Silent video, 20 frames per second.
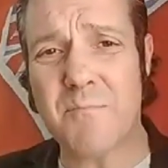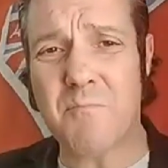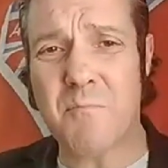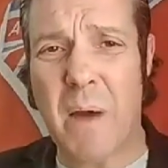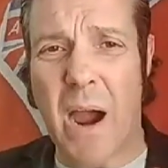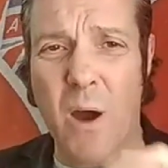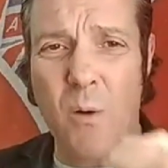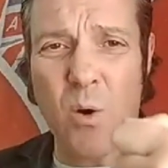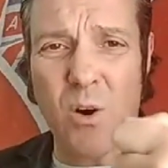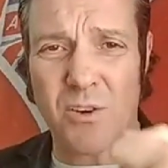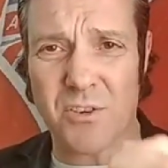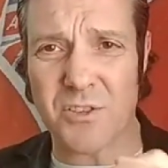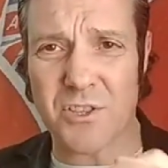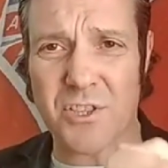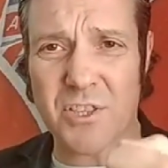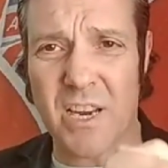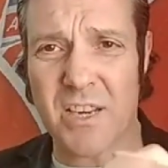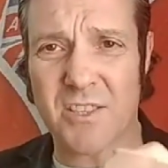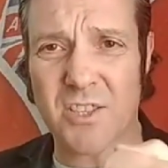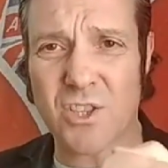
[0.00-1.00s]
powers
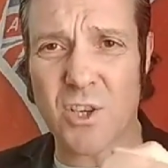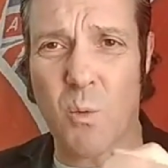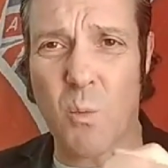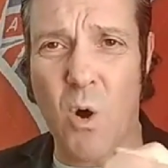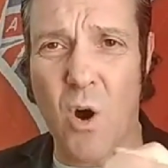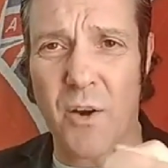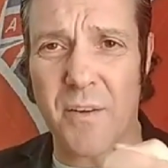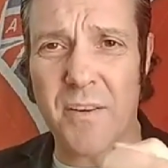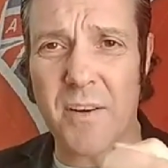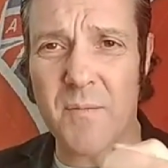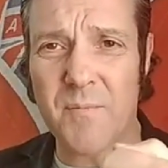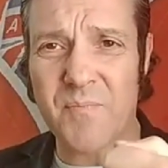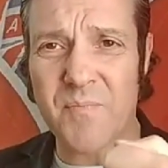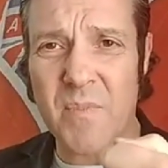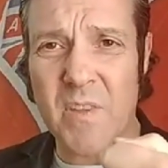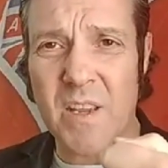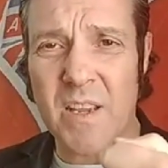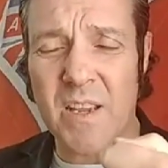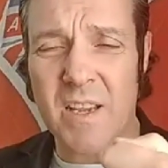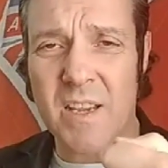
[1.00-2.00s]
and so on.
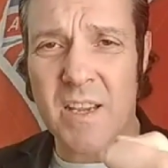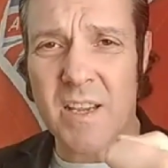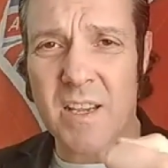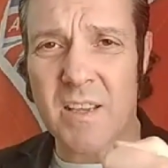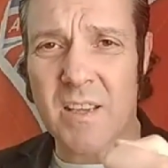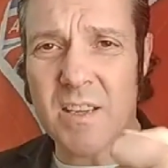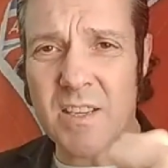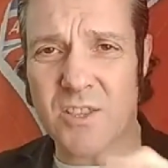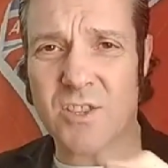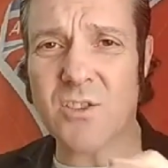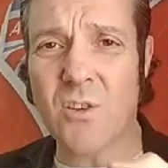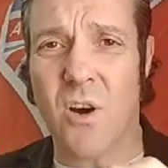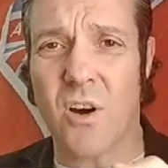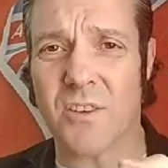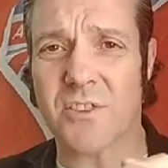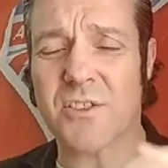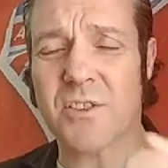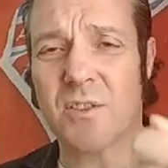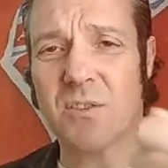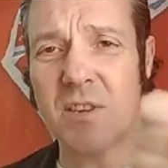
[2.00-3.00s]
It's
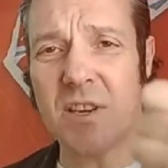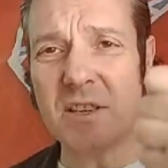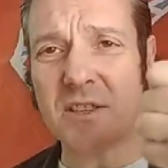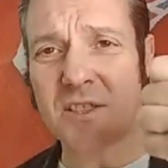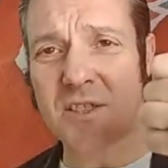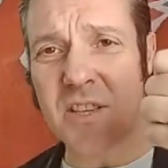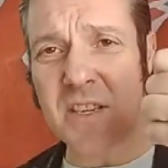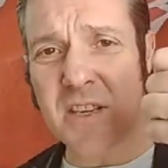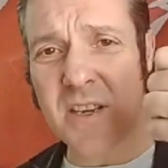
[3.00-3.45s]
not. It's the